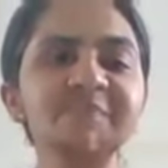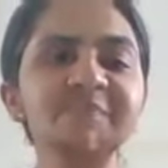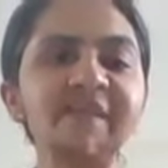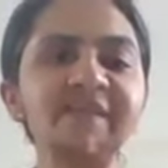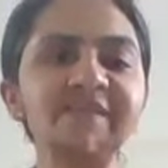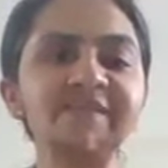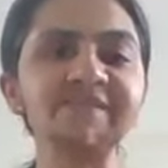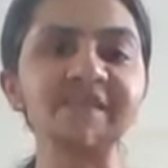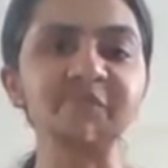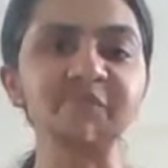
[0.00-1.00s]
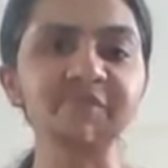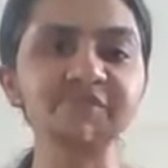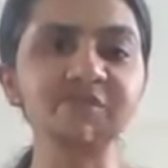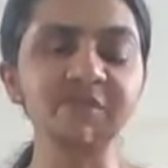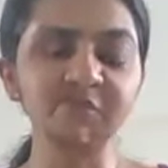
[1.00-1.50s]
the belly itself.
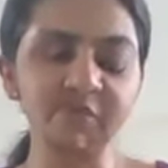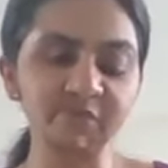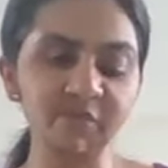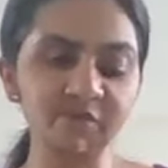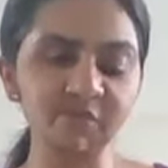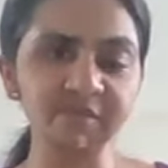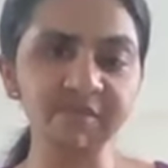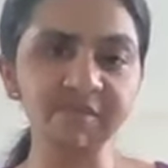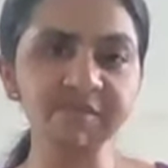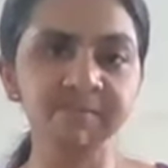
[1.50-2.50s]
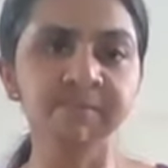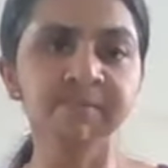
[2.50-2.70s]
So if you are doing this,